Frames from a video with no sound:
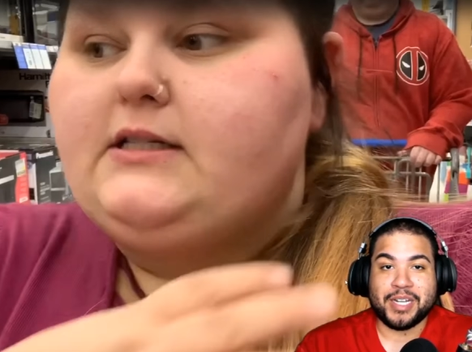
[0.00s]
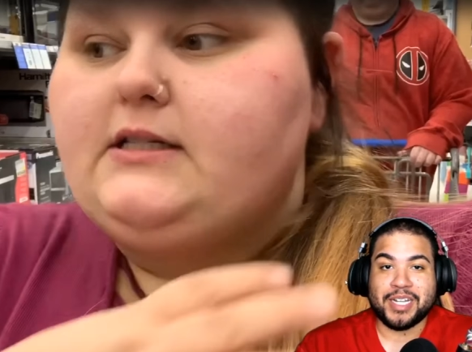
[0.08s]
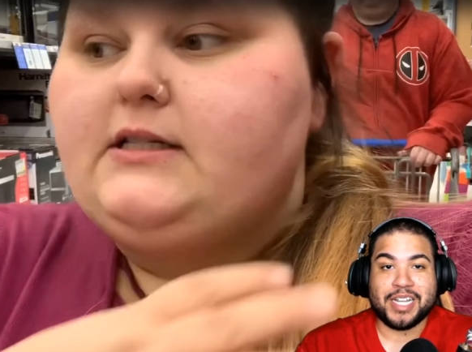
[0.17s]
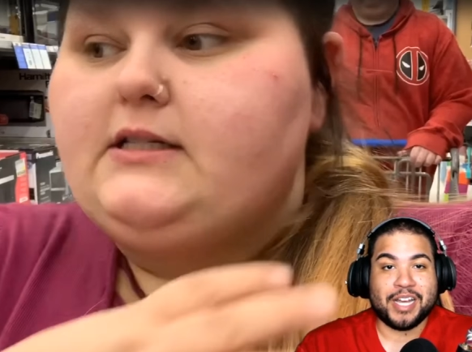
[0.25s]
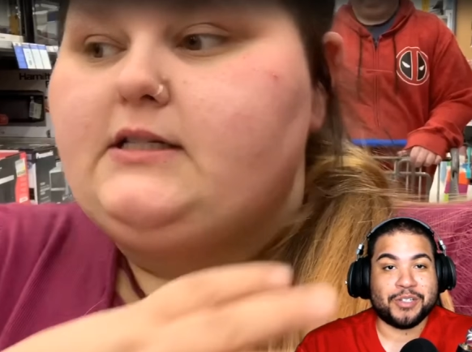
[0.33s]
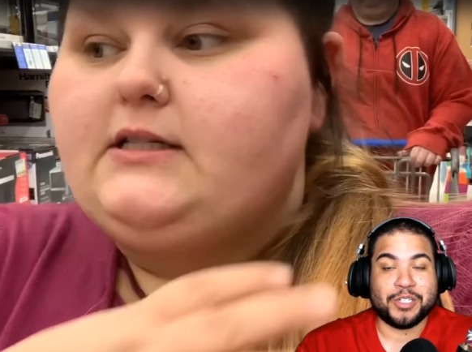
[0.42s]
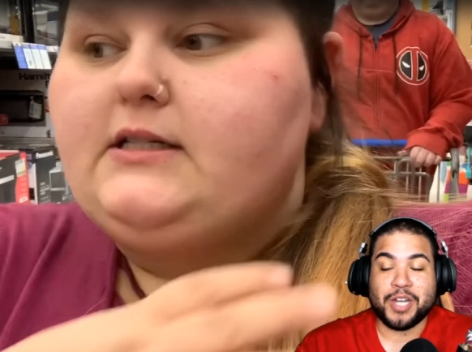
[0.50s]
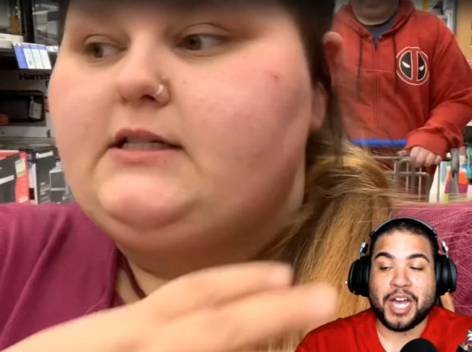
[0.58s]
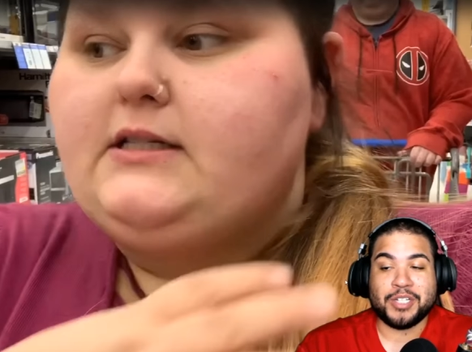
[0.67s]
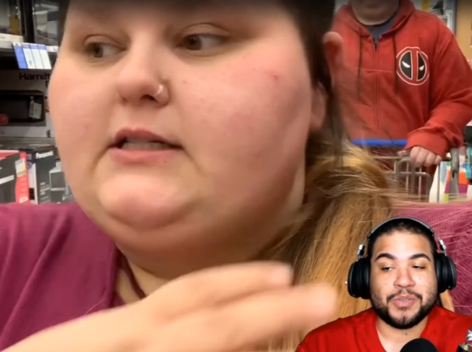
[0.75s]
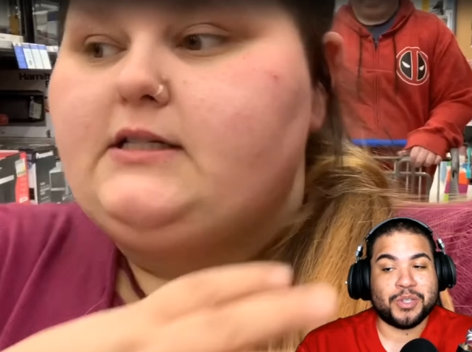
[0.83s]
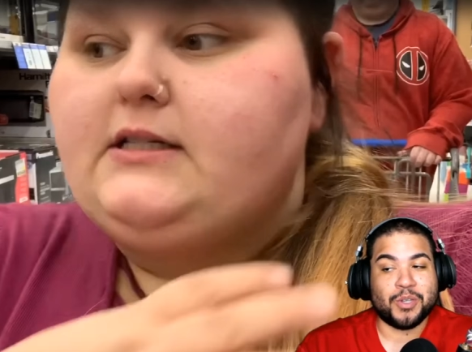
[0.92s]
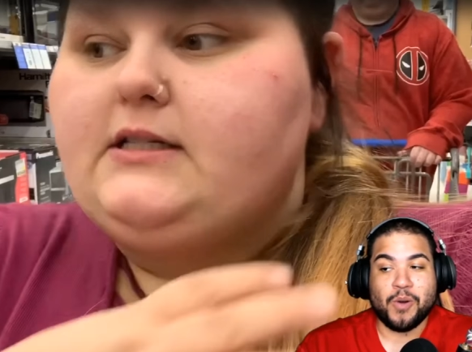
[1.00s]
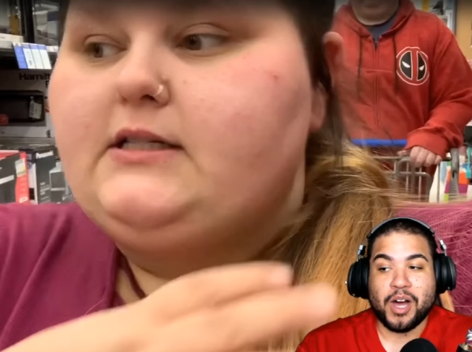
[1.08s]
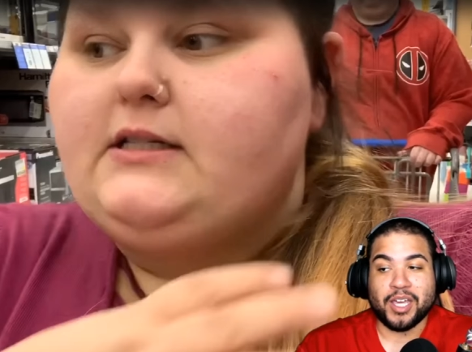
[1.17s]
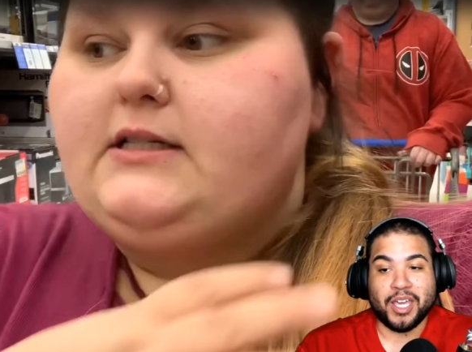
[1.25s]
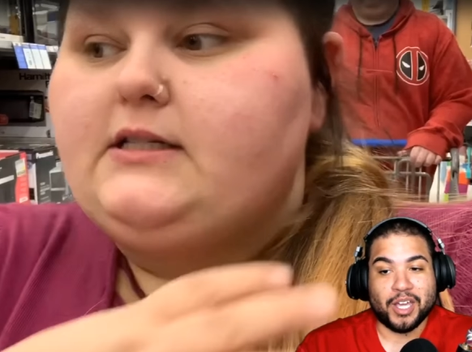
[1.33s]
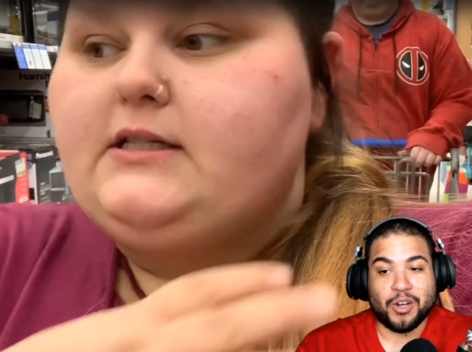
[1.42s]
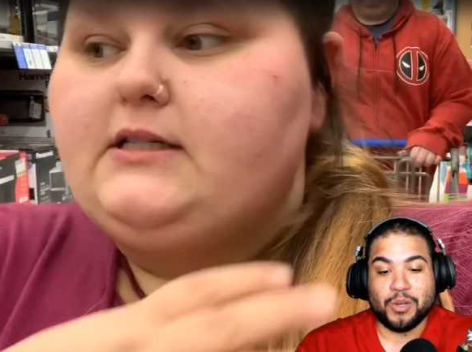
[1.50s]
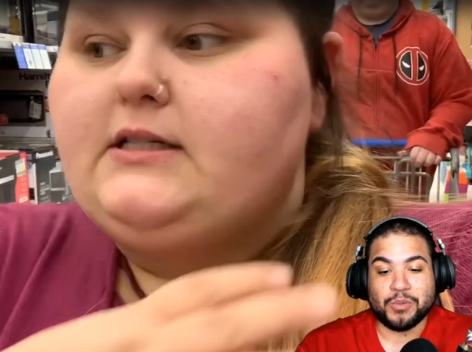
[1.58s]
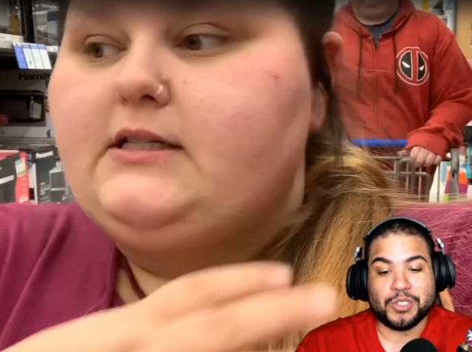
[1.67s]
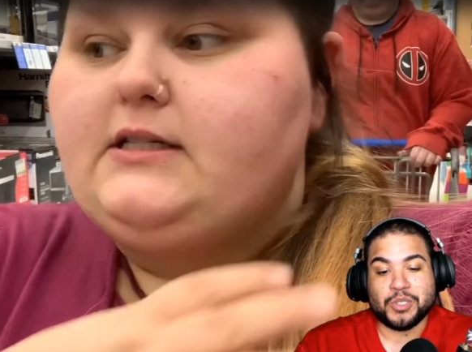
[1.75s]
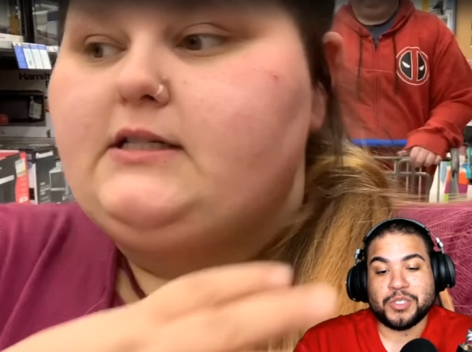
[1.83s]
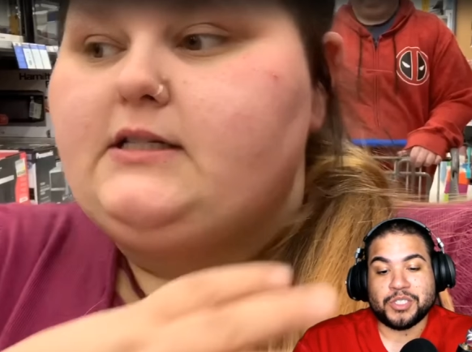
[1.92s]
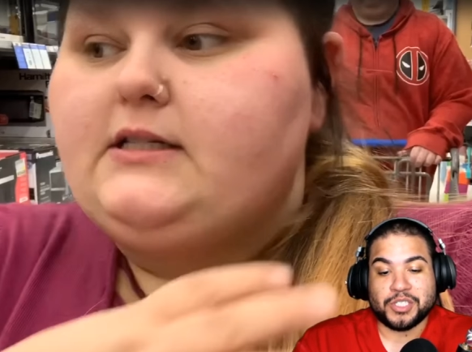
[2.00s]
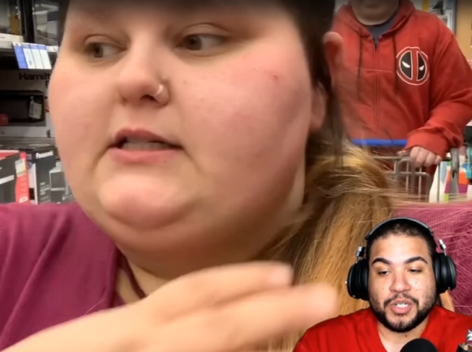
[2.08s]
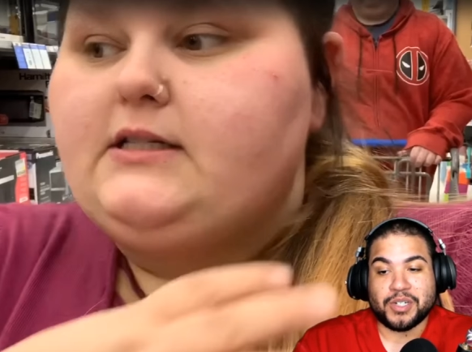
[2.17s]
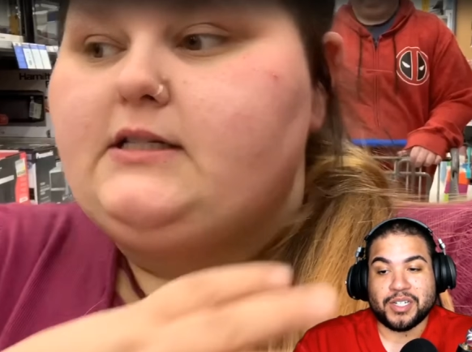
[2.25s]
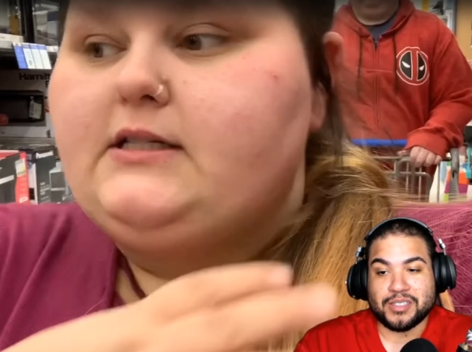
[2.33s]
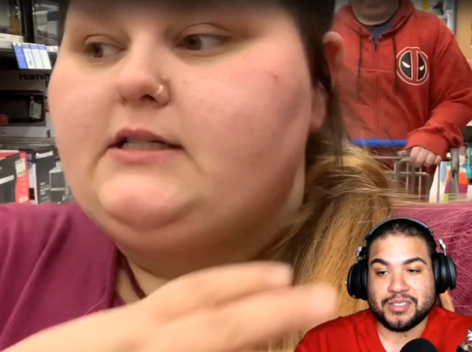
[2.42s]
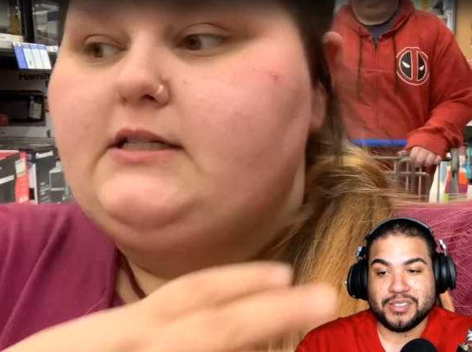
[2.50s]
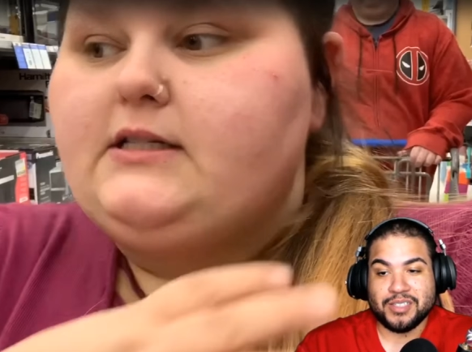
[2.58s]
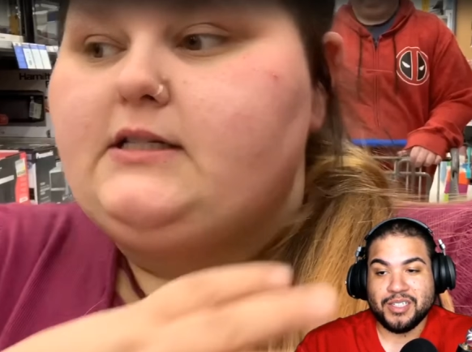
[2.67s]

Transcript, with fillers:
Speaker 1: down, you're not doing the walking at home because you would have showed us.